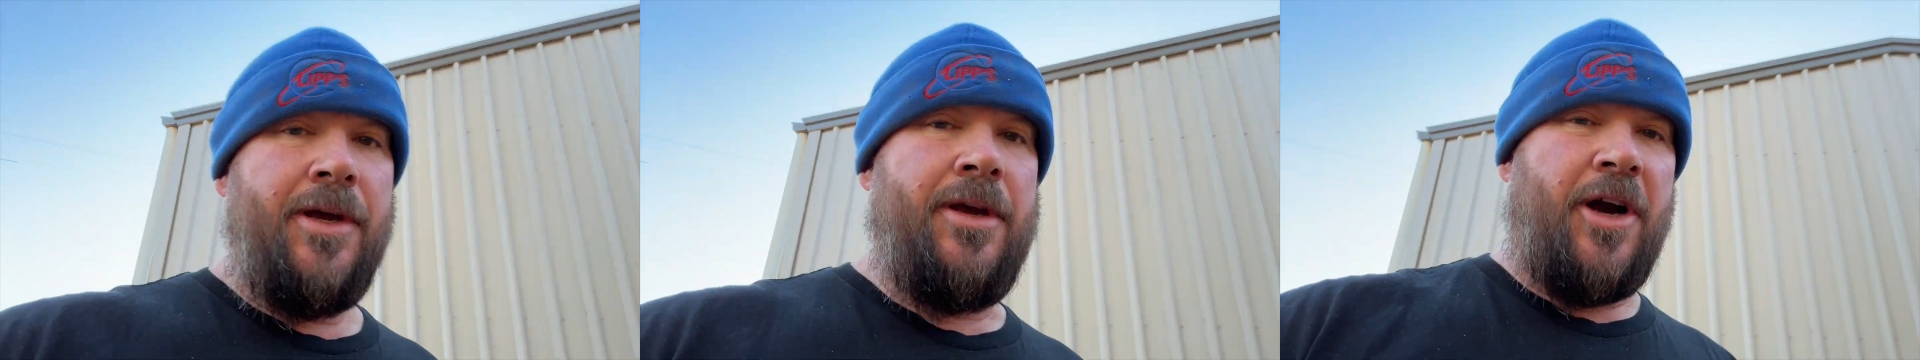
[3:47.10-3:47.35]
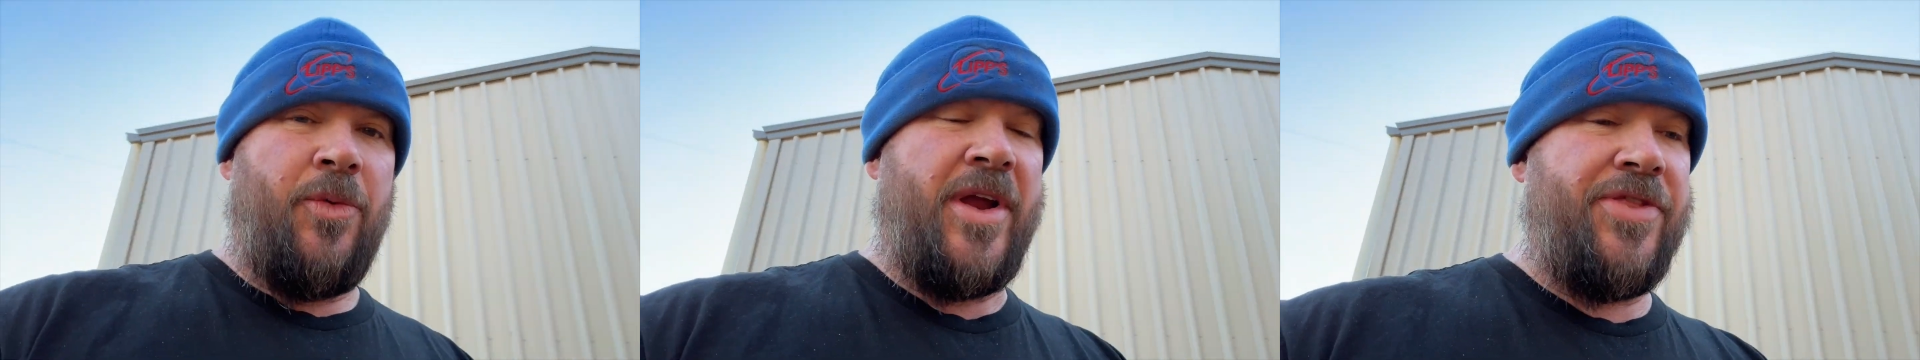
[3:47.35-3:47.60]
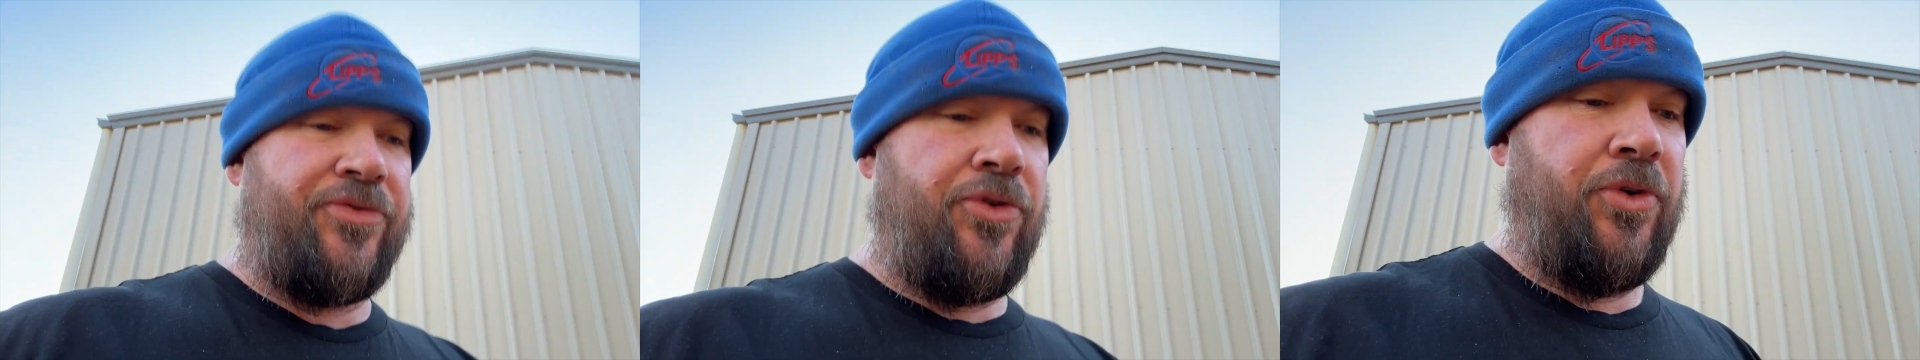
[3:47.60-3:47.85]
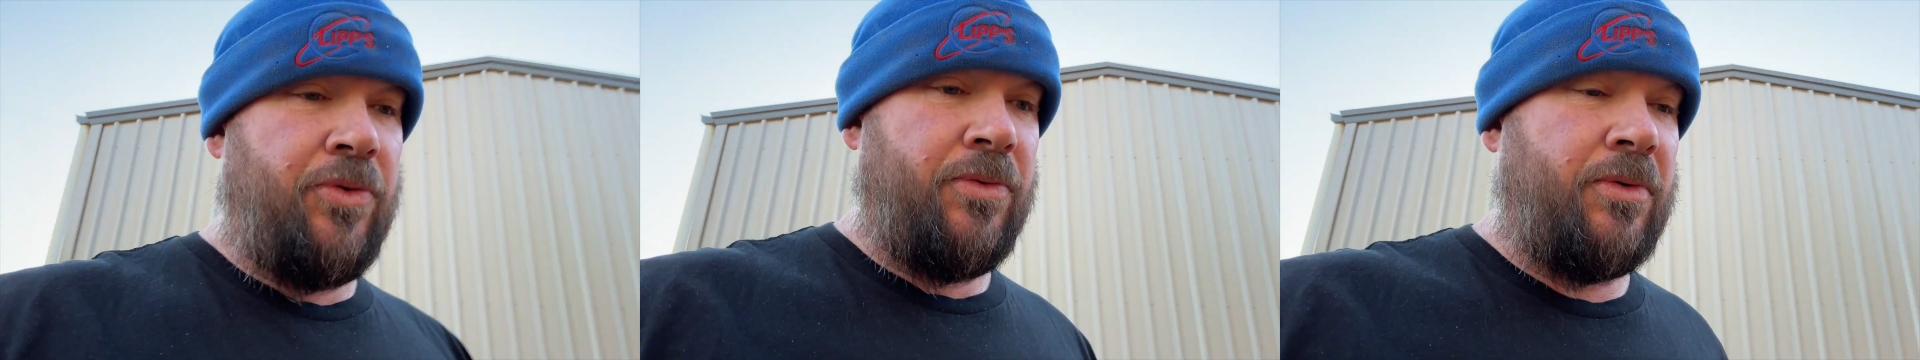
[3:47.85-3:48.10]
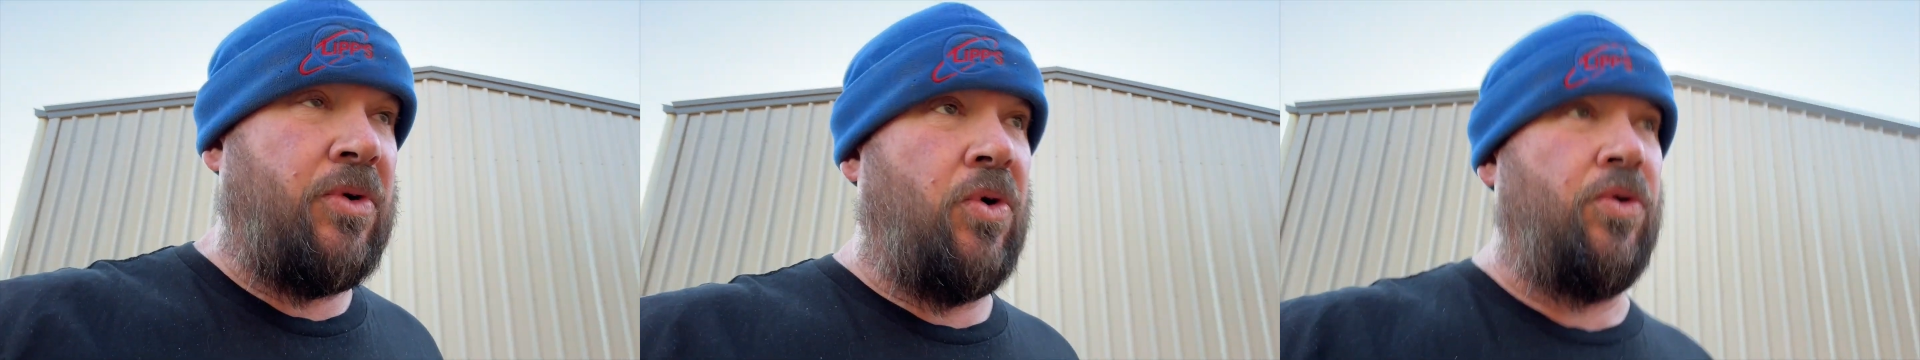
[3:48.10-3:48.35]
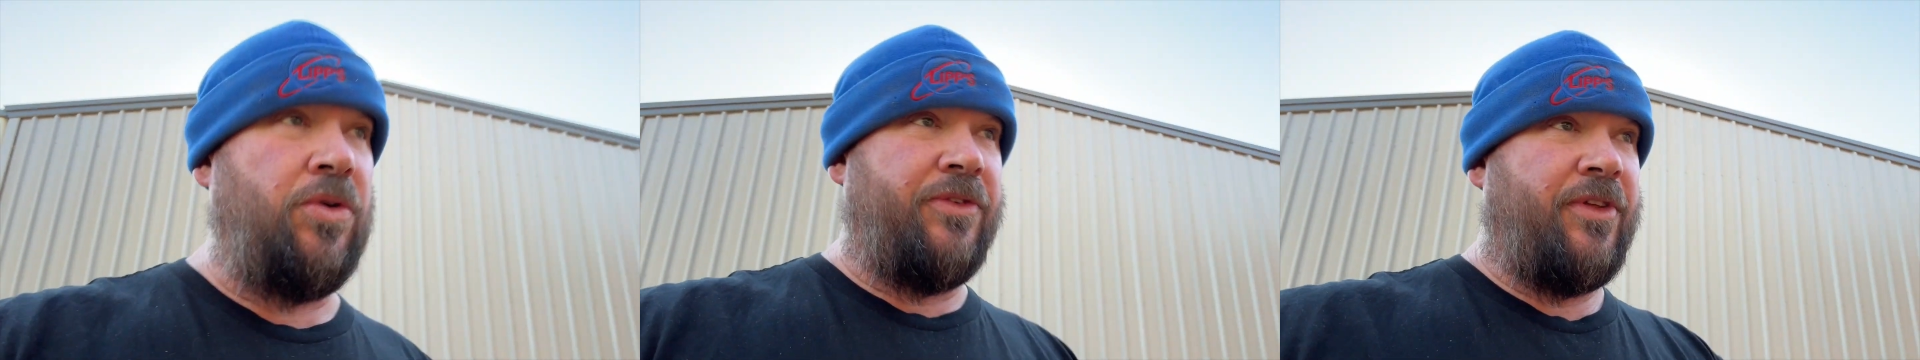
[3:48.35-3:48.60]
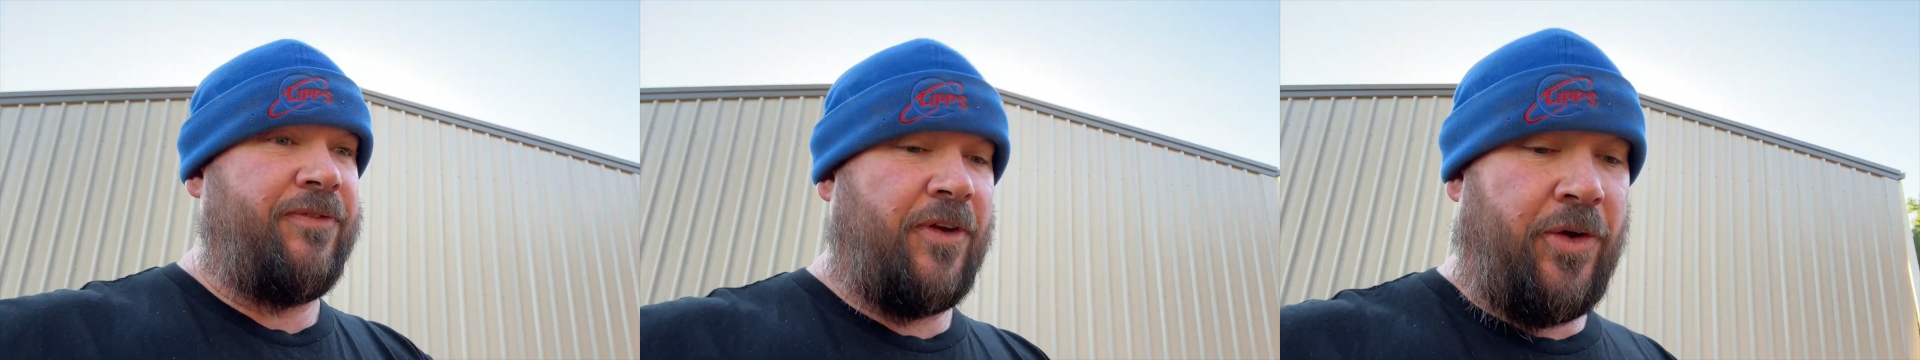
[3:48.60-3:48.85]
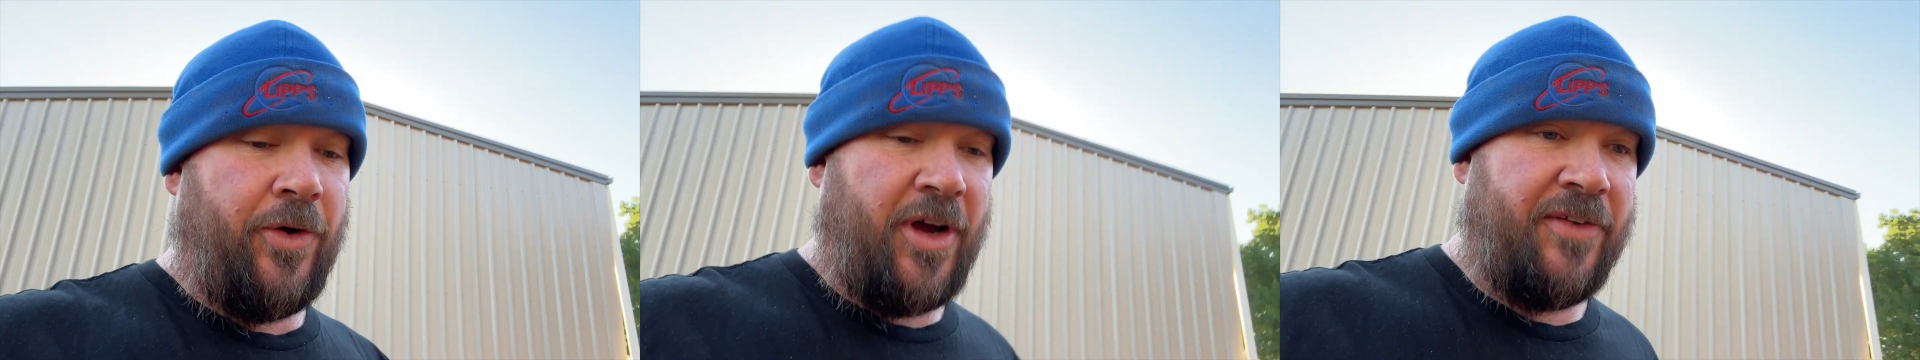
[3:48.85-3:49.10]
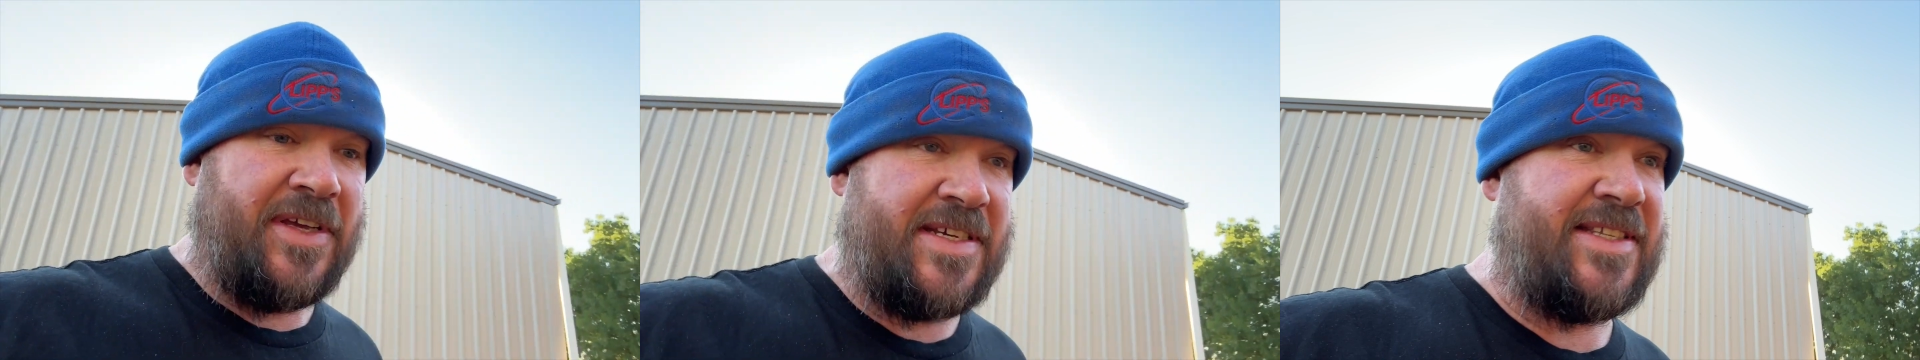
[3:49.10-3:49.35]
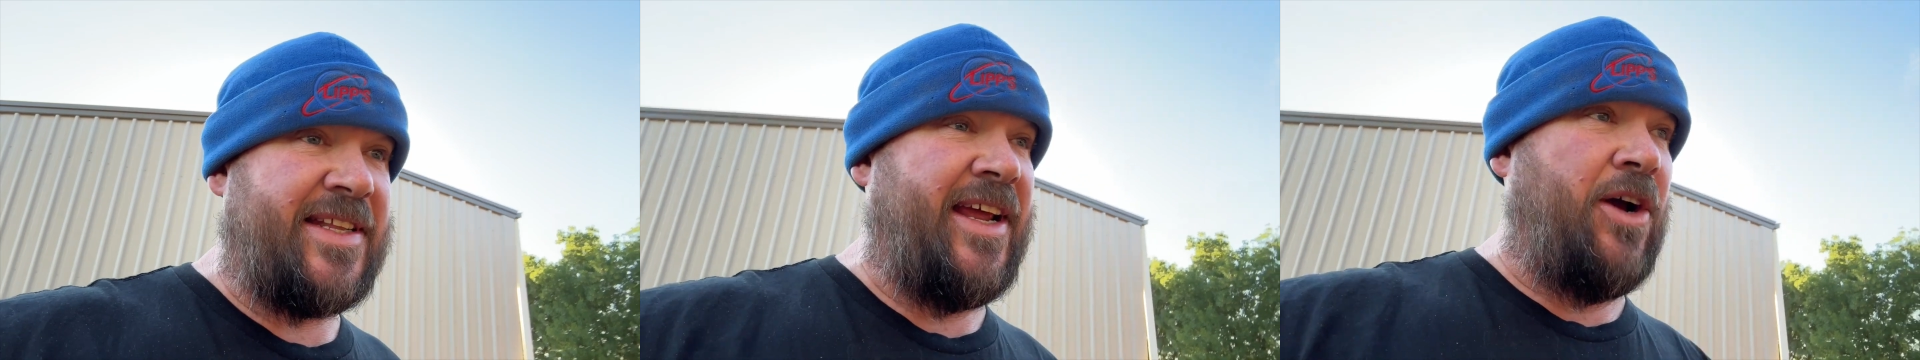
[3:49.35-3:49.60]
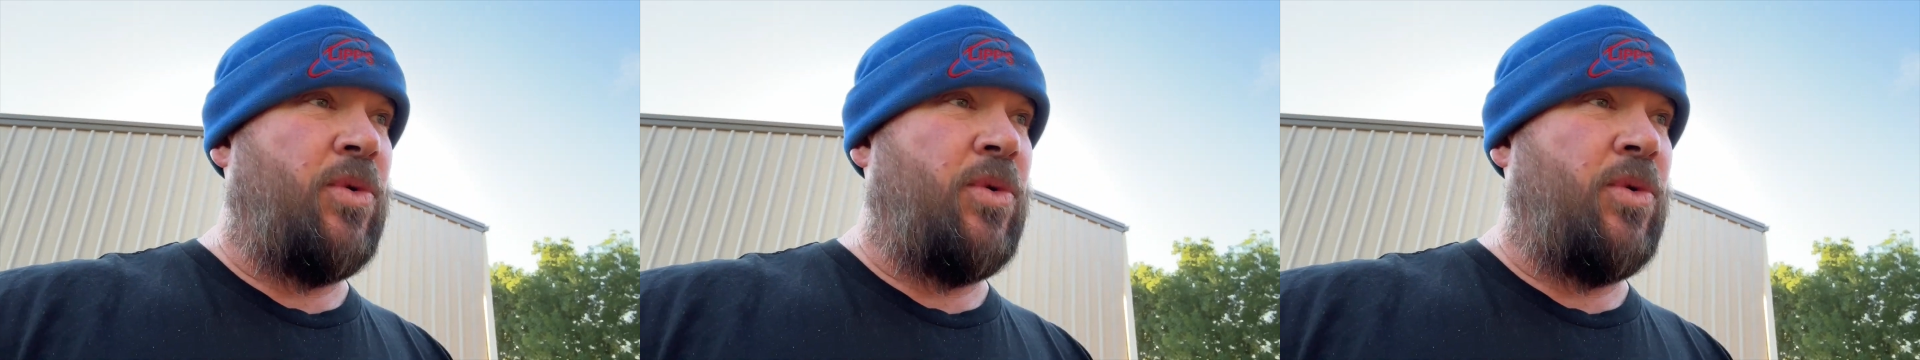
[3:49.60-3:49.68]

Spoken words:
I went through all of the Flow Hive yesterday.